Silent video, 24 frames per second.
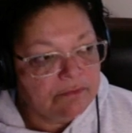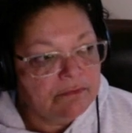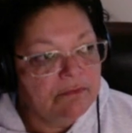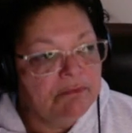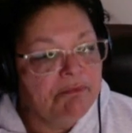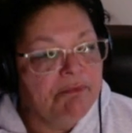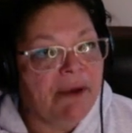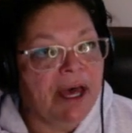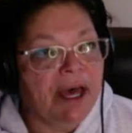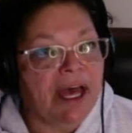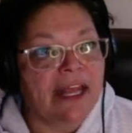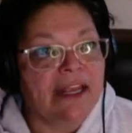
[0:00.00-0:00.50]

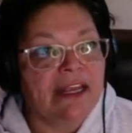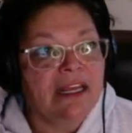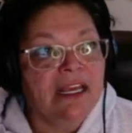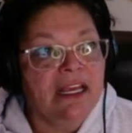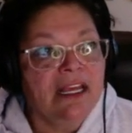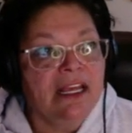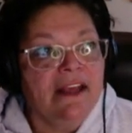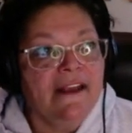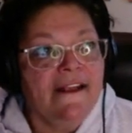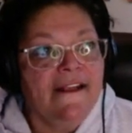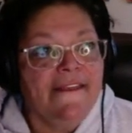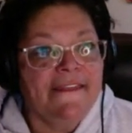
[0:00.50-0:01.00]
But
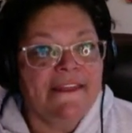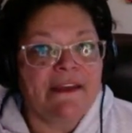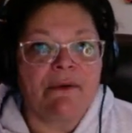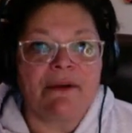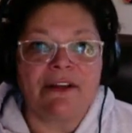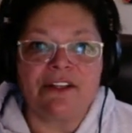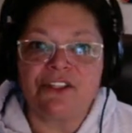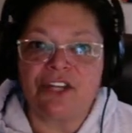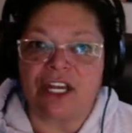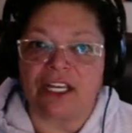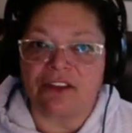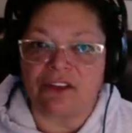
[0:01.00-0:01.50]
they went
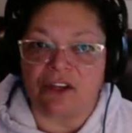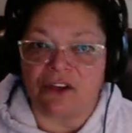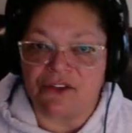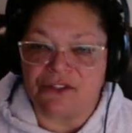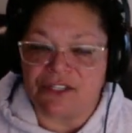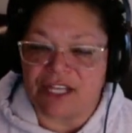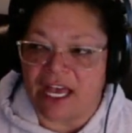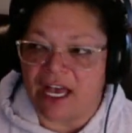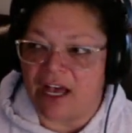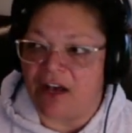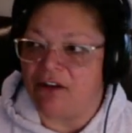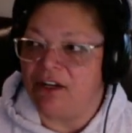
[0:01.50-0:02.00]
and checked
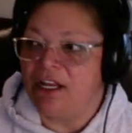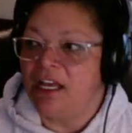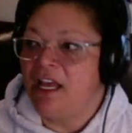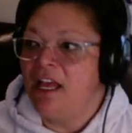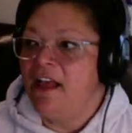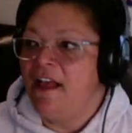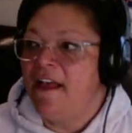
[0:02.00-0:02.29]
those out.